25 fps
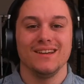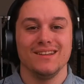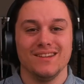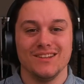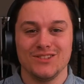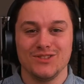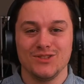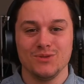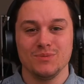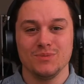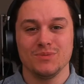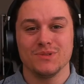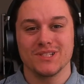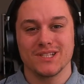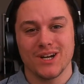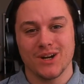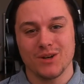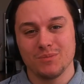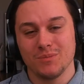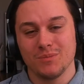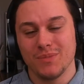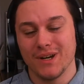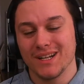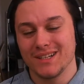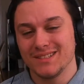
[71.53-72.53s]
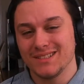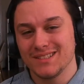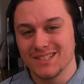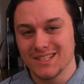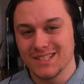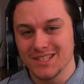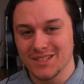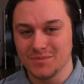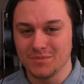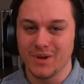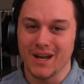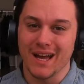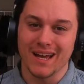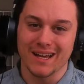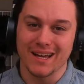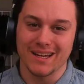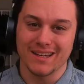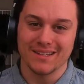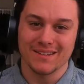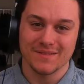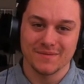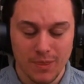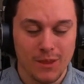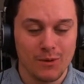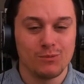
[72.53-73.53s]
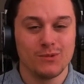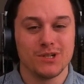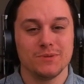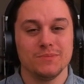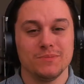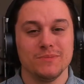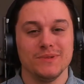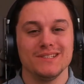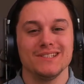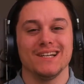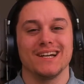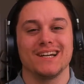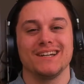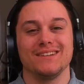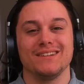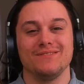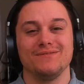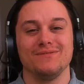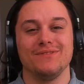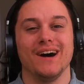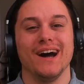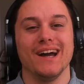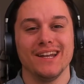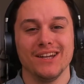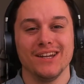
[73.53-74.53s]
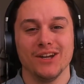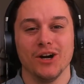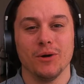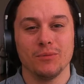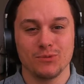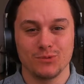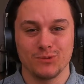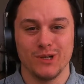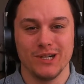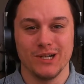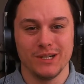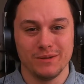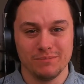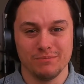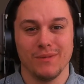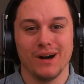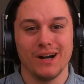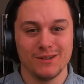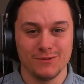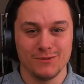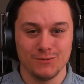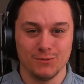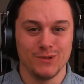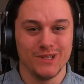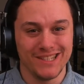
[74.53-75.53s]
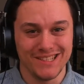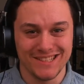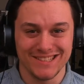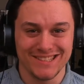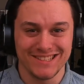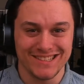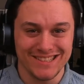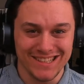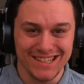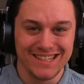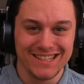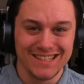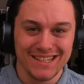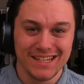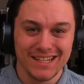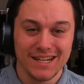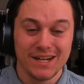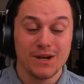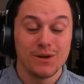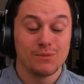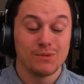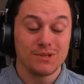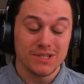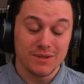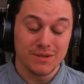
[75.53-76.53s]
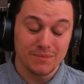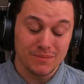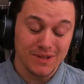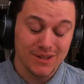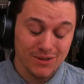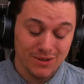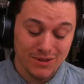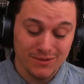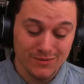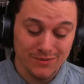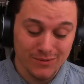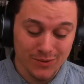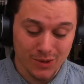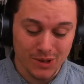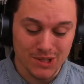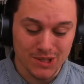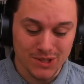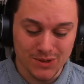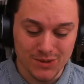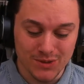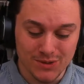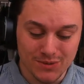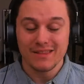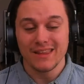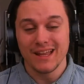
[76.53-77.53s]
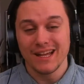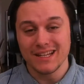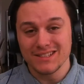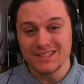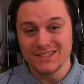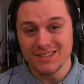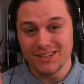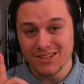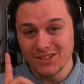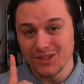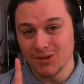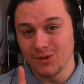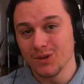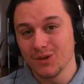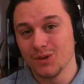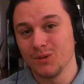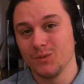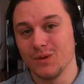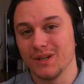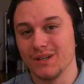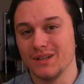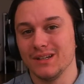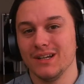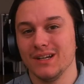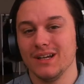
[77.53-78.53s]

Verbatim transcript: the Super Scout Battles is back, which means I can finally upgrade my Wiis, which I've been looking forward to. That's not the only one.